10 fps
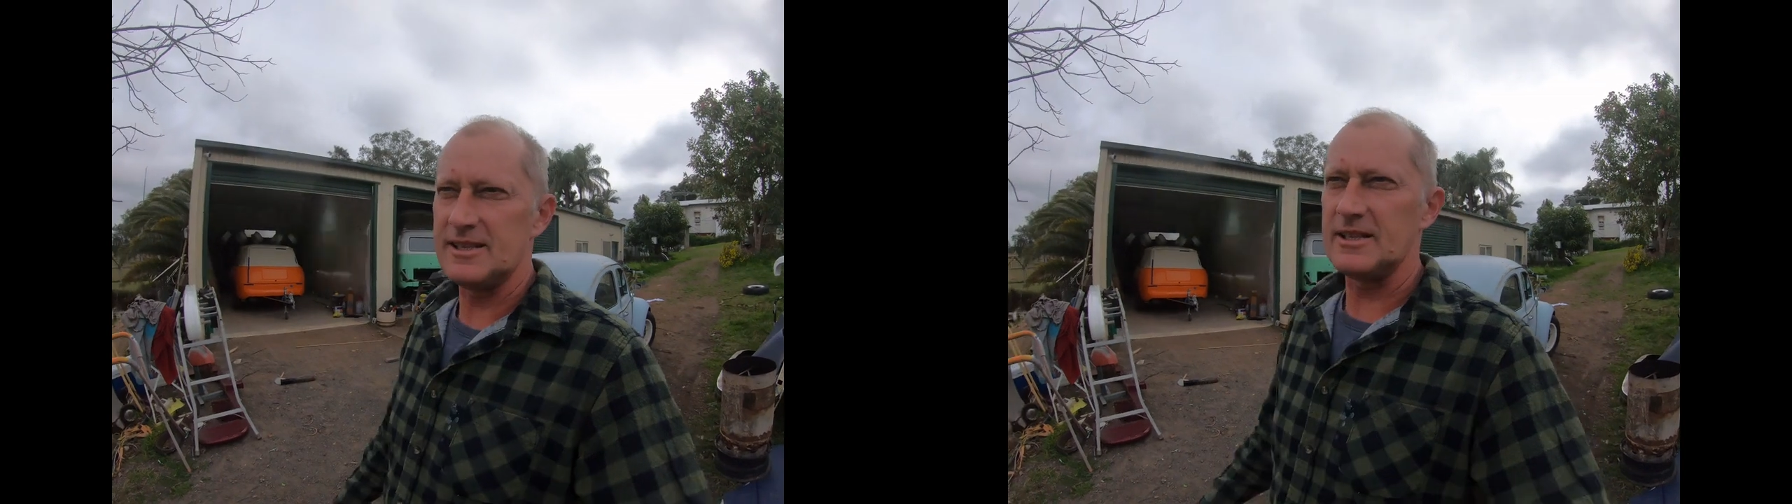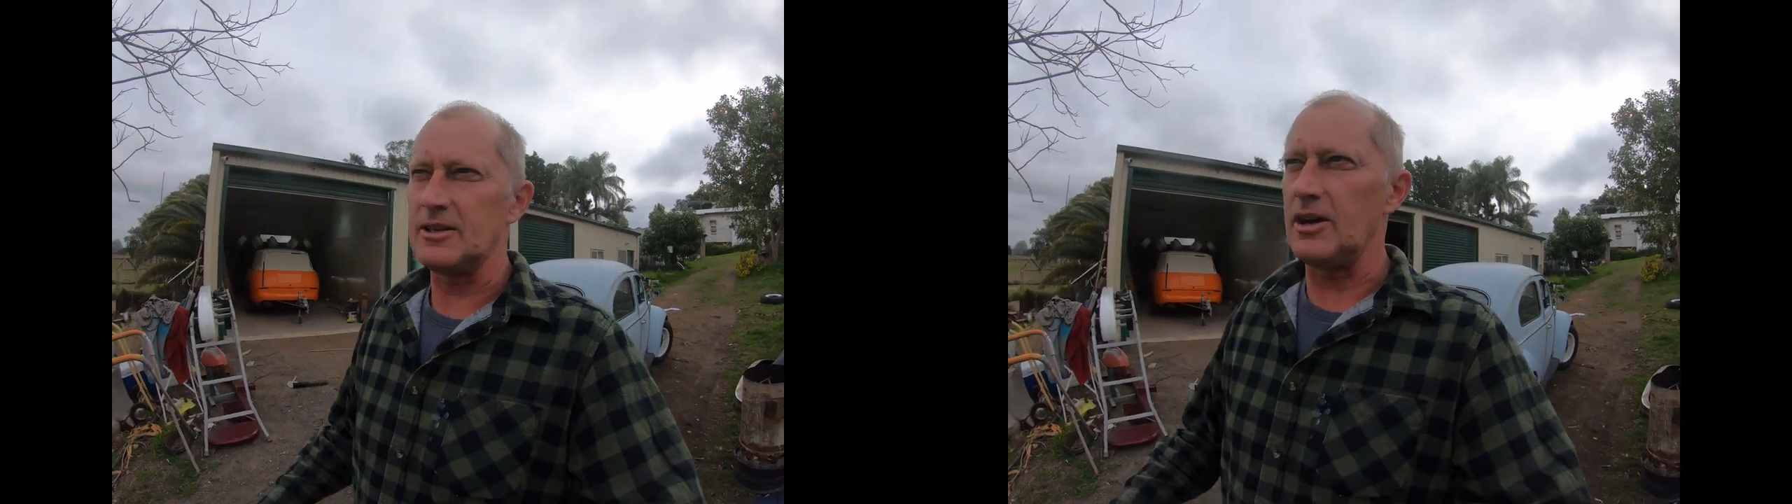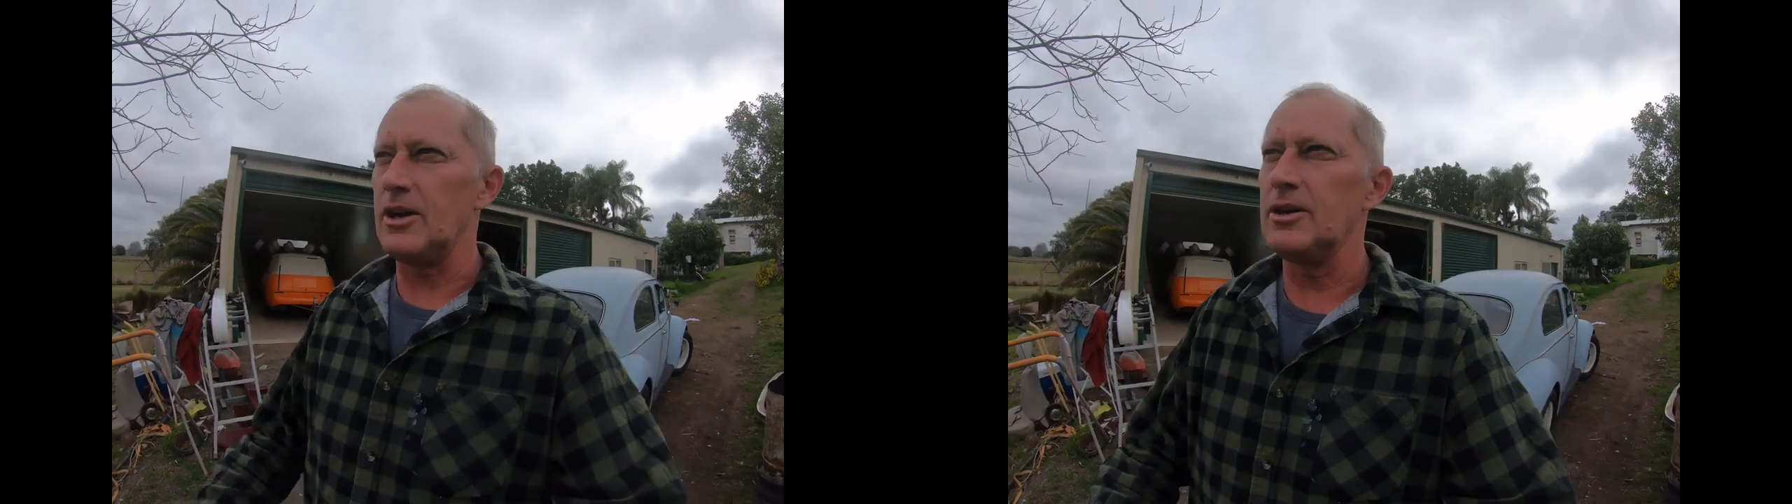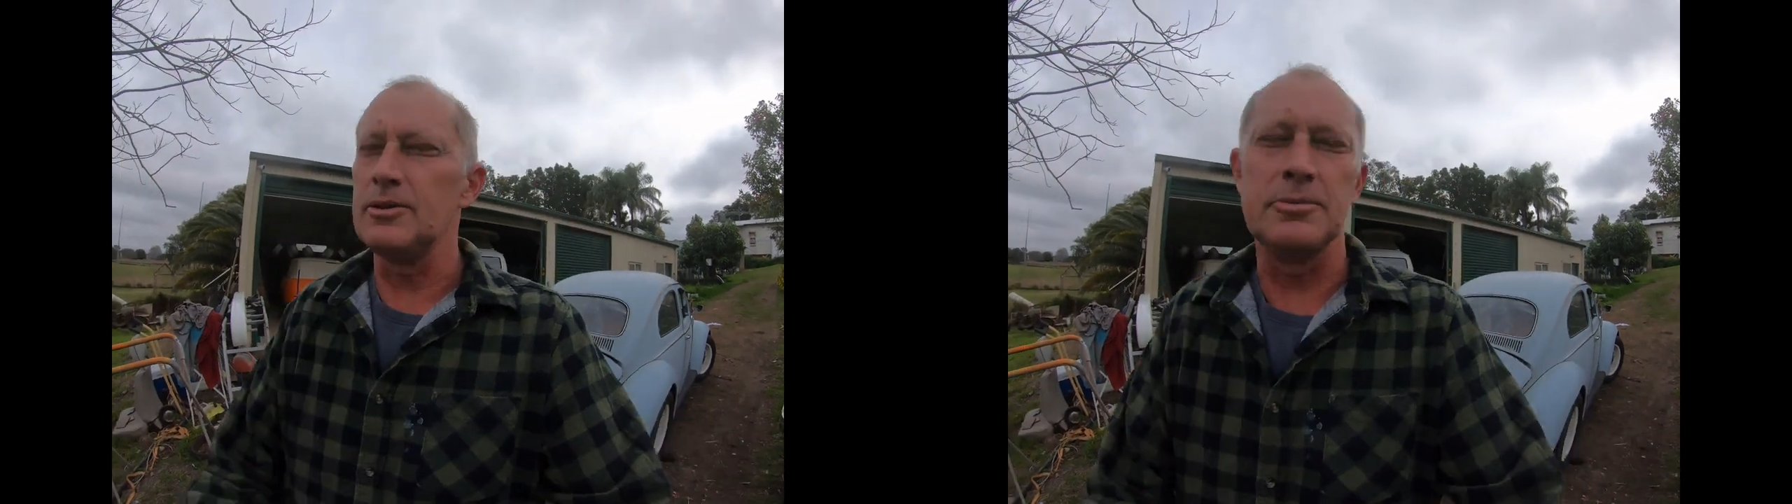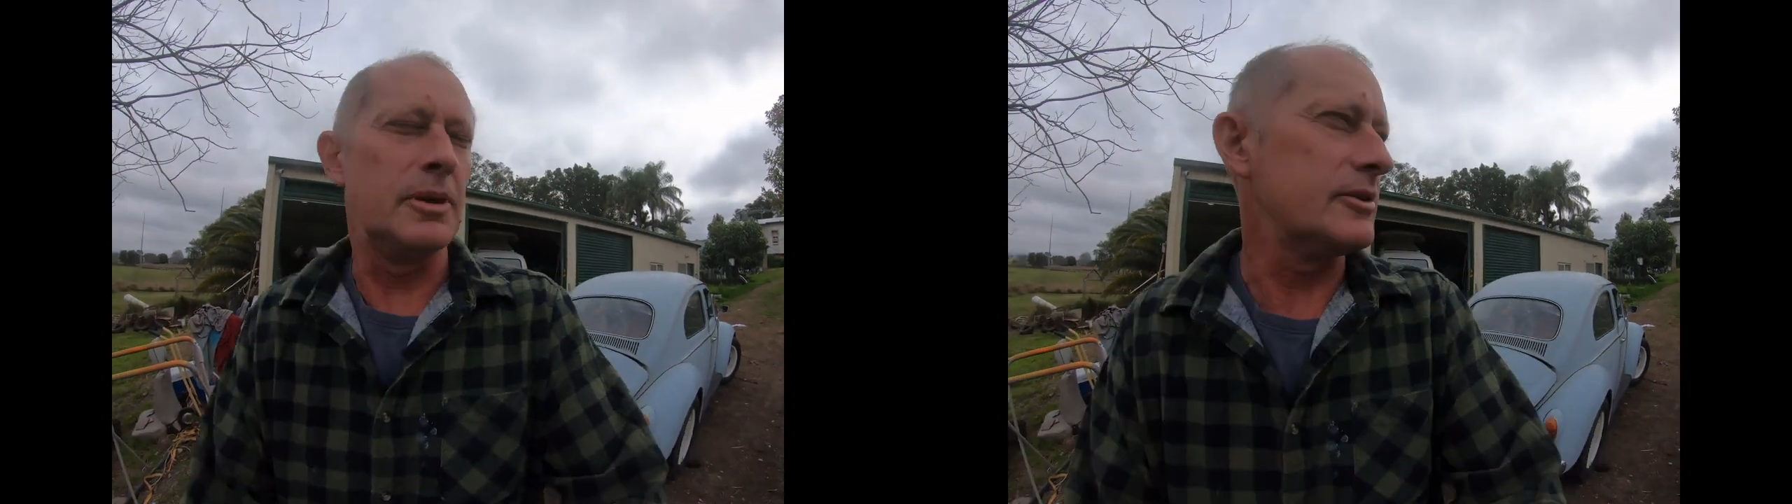and they've got a
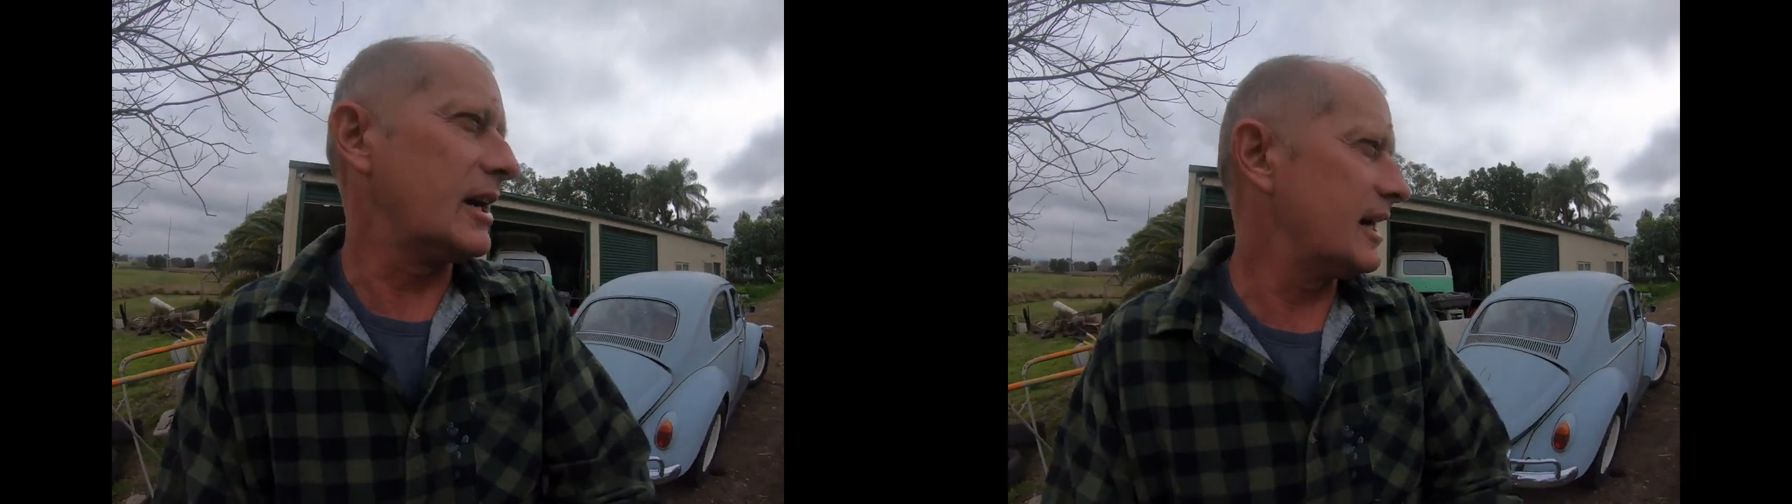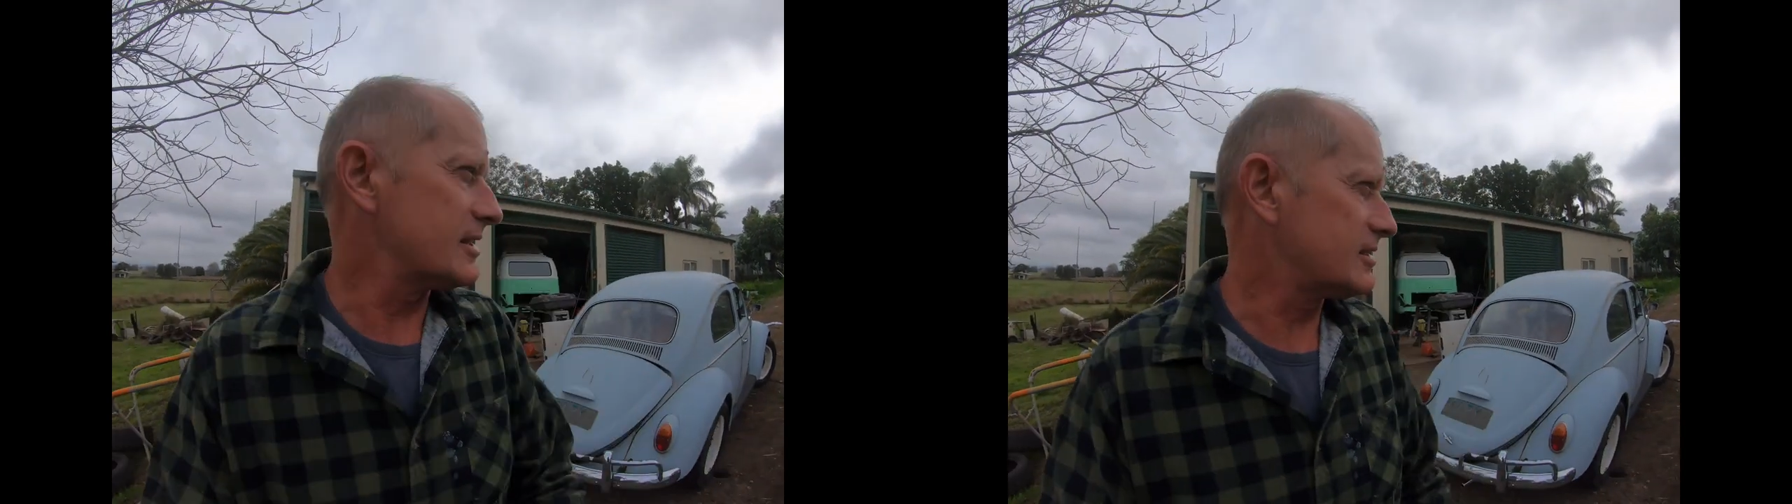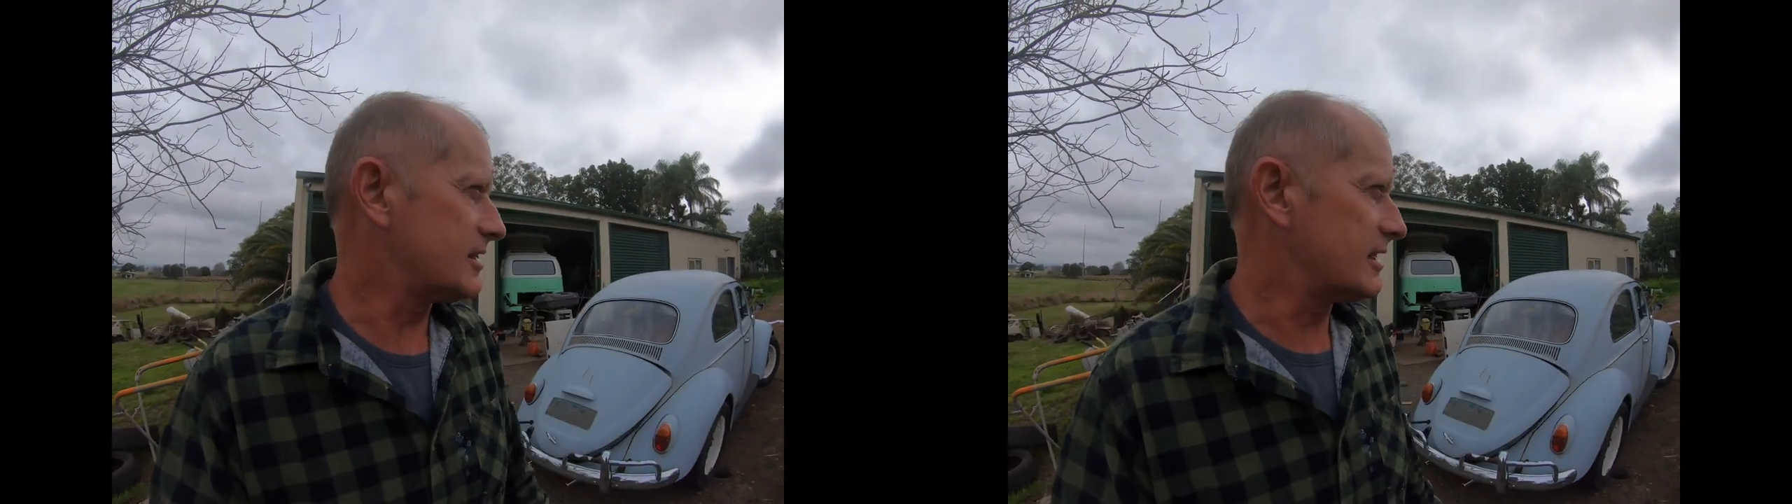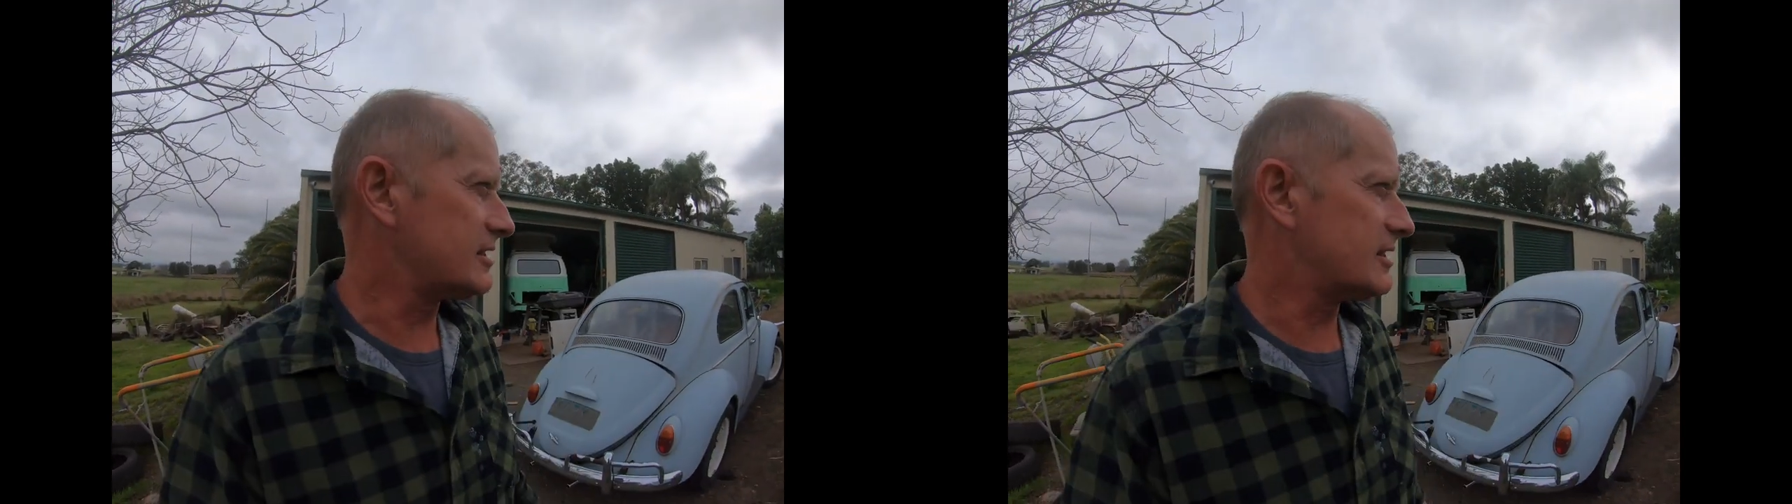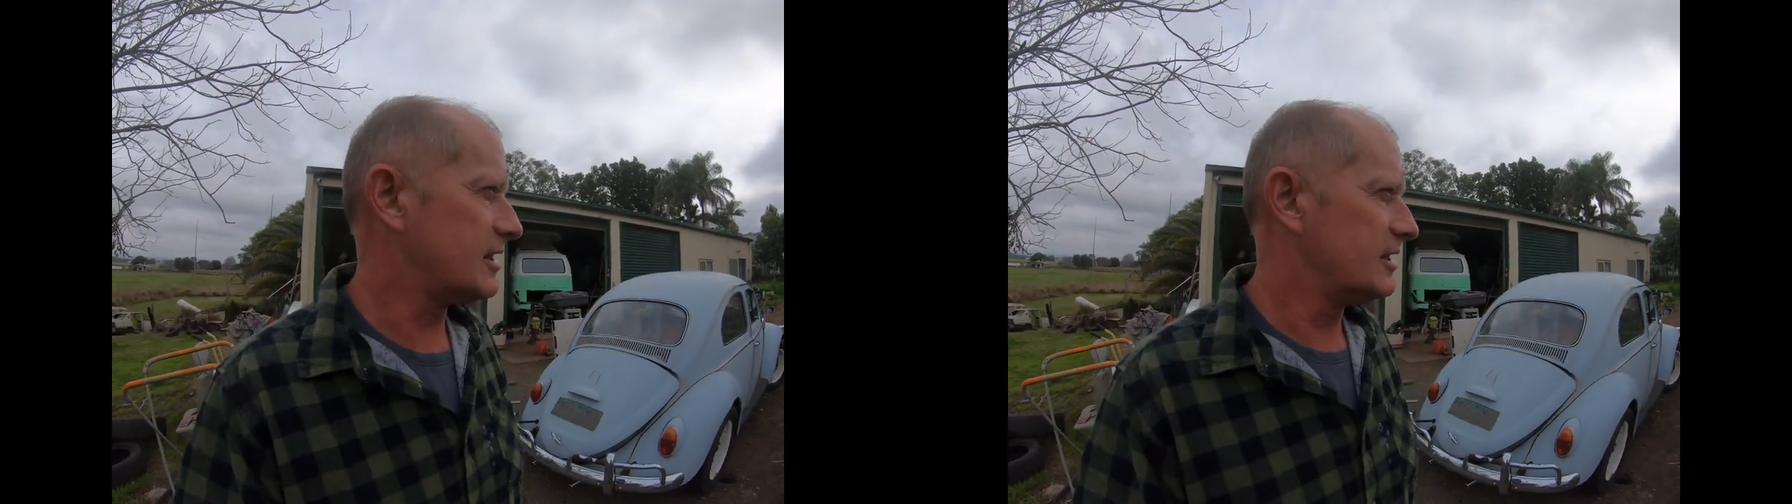whole podcast
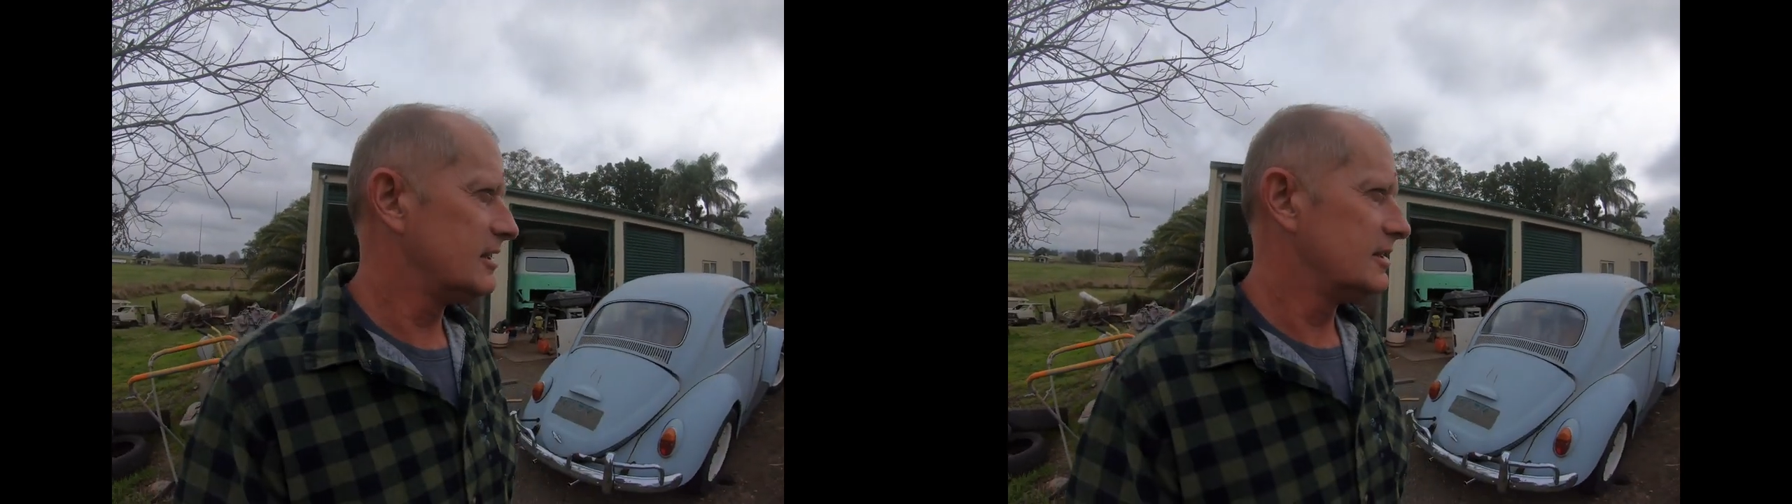just